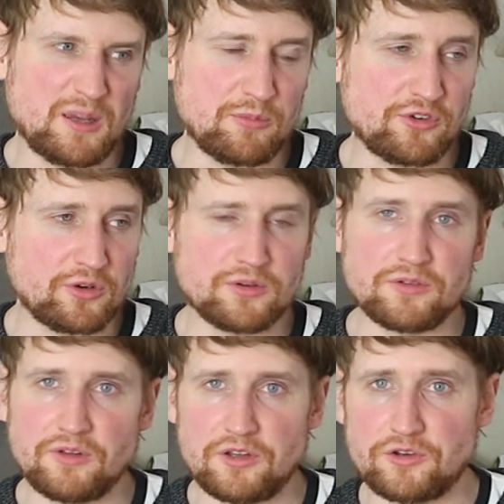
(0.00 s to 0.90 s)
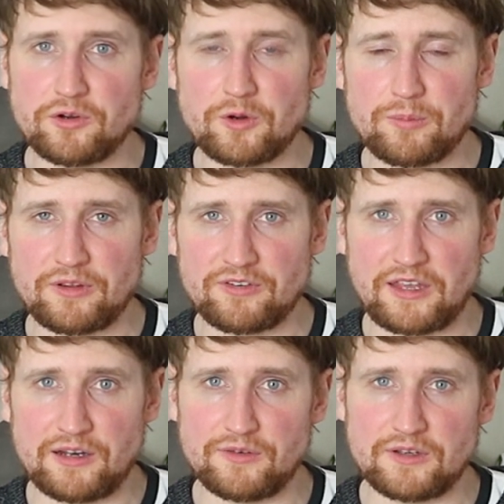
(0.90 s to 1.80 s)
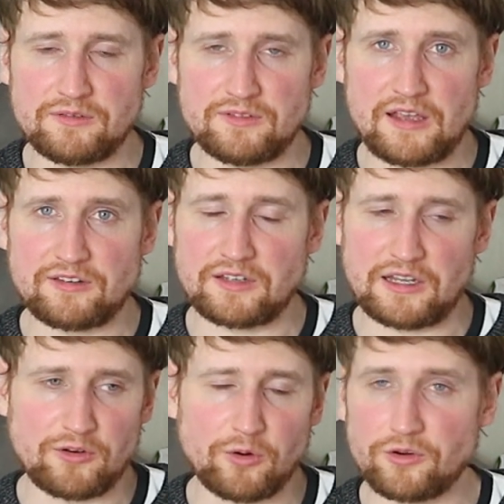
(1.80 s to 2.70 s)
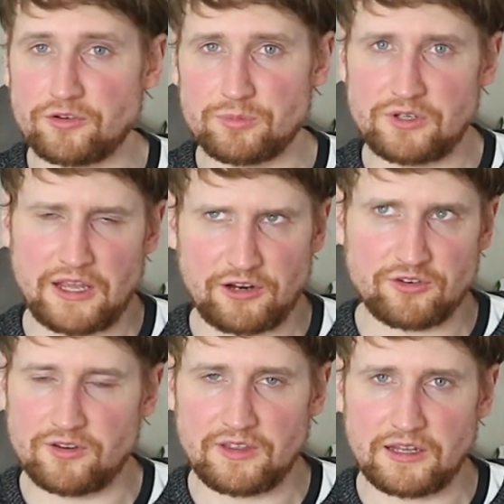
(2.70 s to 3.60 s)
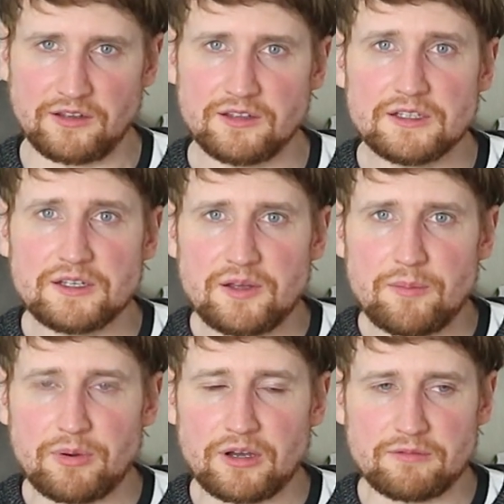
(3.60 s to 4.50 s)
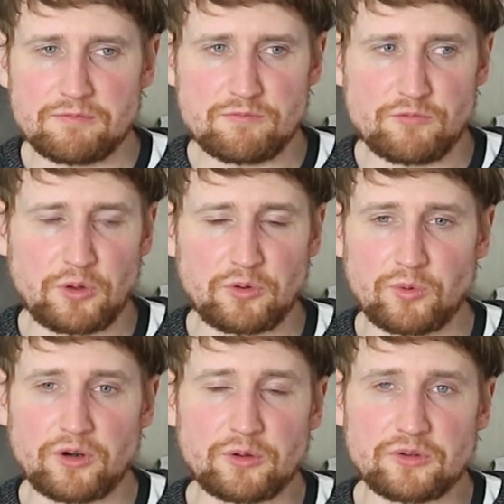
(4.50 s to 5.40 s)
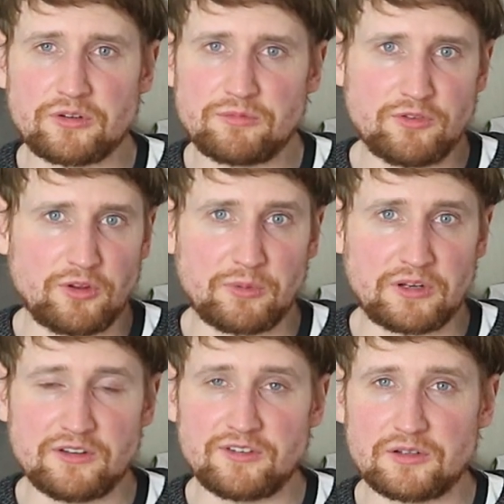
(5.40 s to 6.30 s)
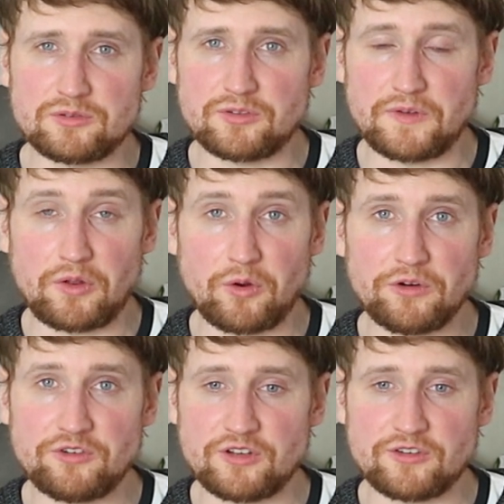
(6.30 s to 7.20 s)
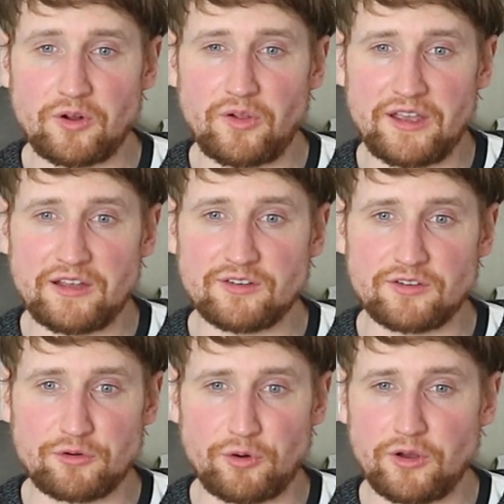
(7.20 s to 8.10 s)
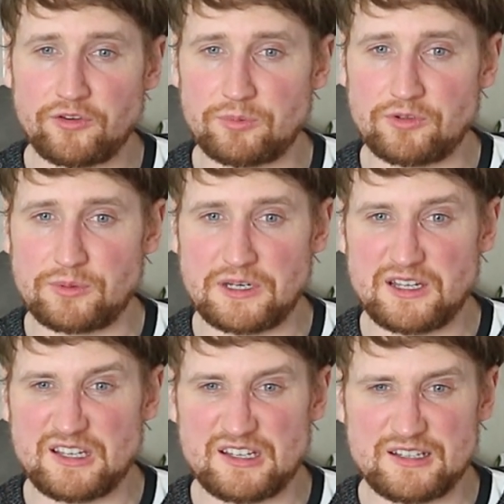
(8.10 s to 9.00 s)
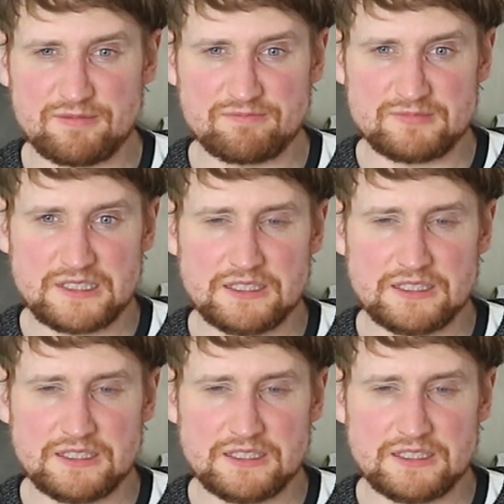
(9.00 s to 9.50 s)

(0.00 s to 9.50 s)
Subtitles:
I'm sure in Europe it's kind of a designated origin protection thing, but around the world someone can sell Seville oranges and all it is a cross between a